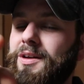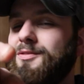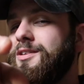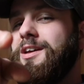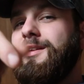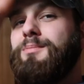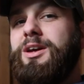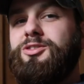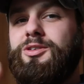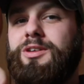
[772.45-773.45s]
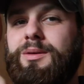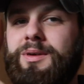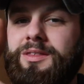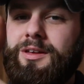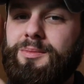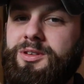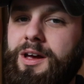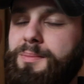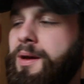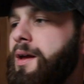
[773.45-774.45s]
If you did, make sure you give me a thumbs
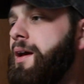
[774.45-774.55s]
up.